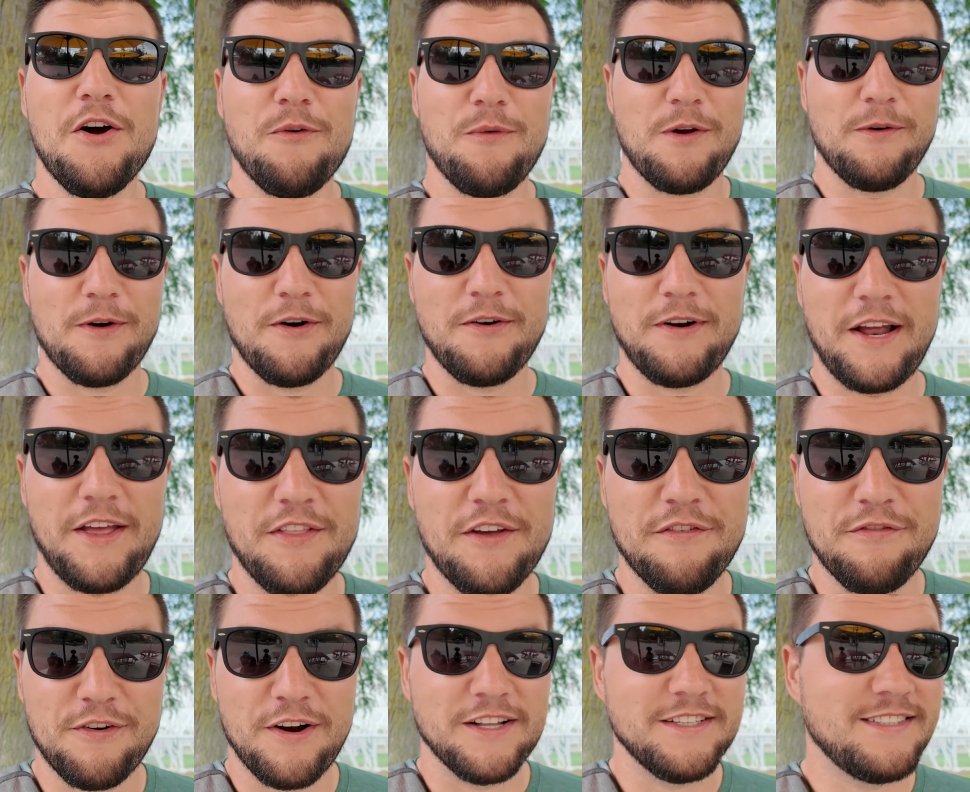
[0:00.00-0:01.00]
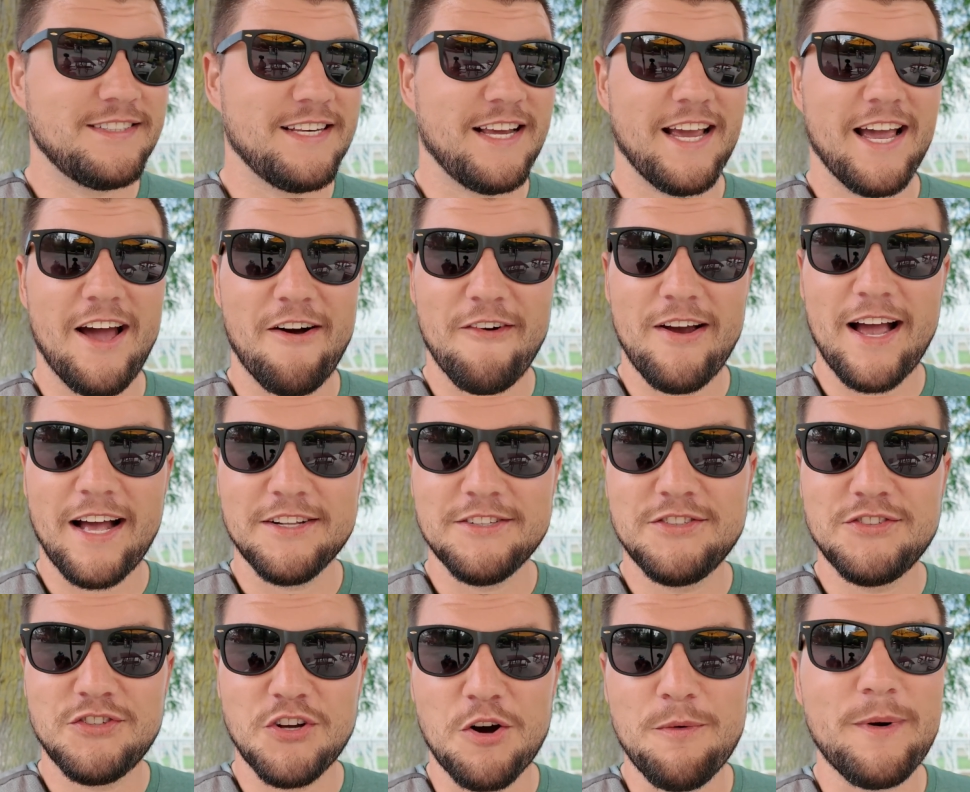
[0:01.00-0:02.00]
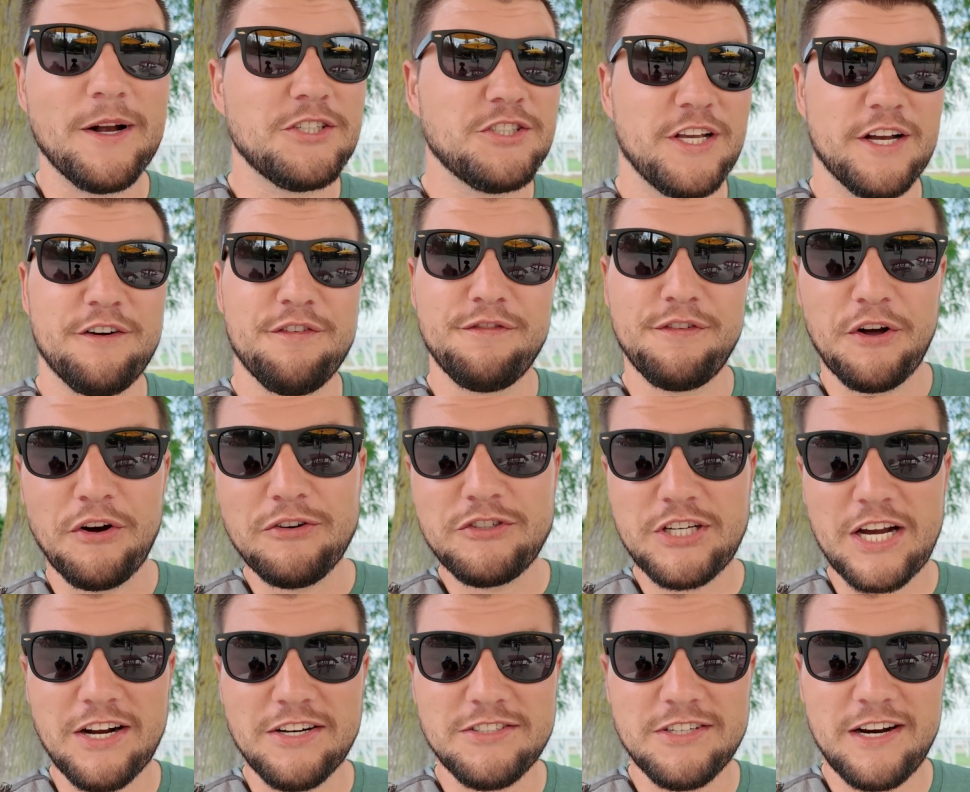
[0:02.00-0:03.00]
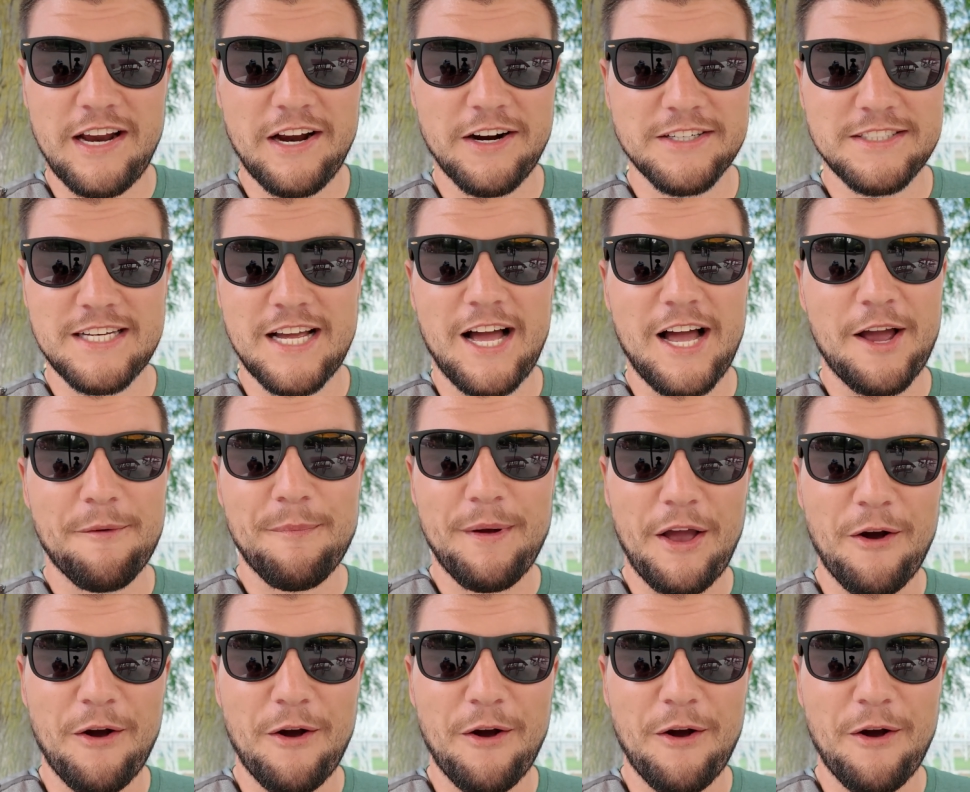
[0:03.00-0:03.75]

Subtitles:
We rode in the front seat and we had so much like Flowjector airtime.